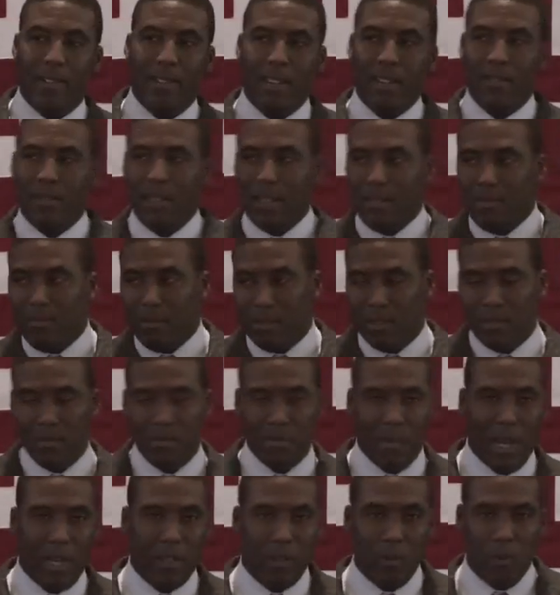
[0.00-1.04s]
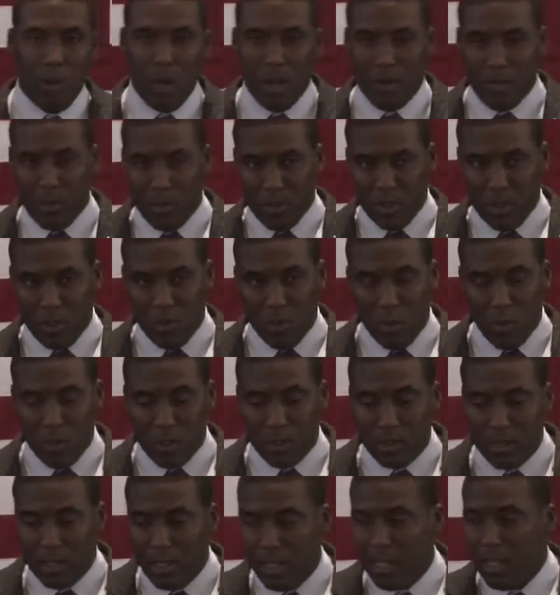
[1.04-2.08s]
and was about to walk through the
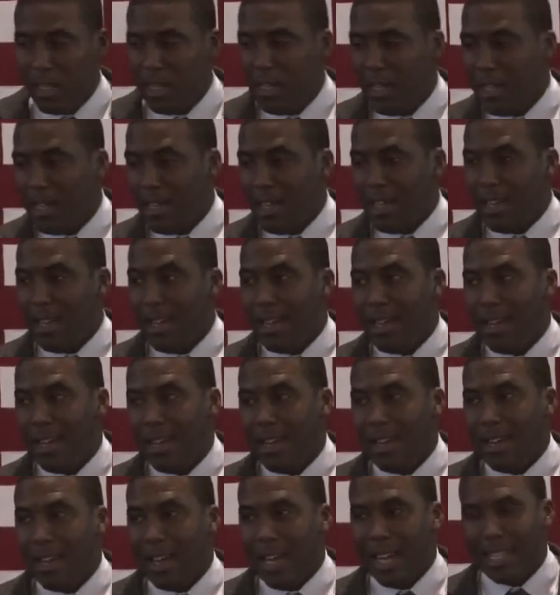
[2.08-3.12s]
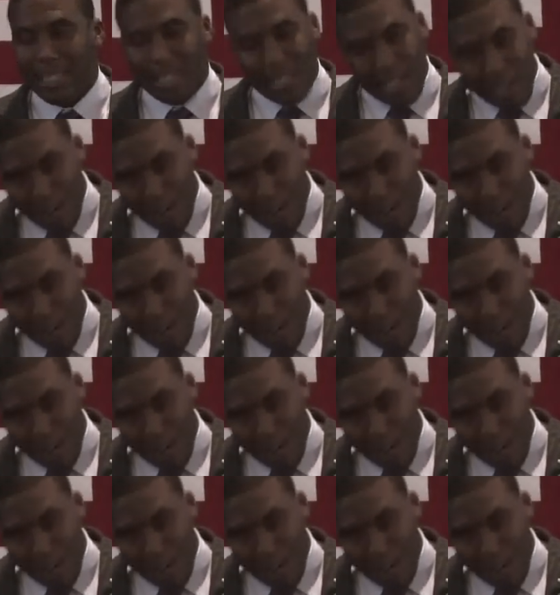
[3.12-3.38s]
doors, I see